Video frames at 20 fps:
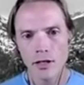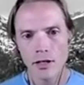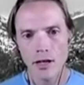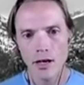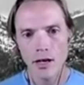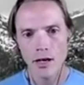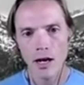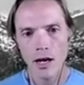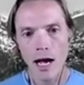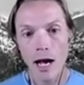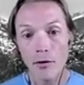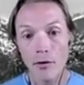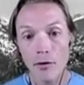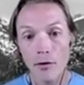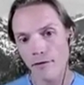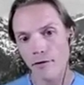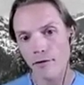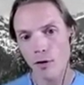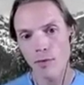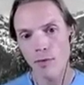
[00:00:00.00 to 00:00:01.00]
outside of
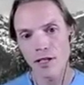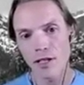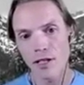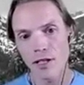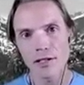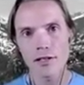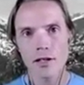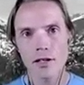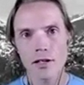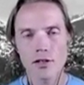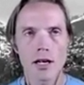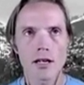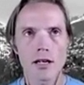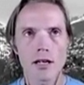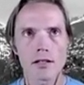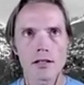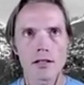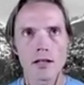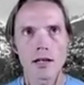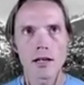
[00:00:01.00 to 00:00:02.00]
our business, such
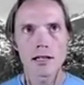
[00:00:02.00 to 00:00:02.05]
as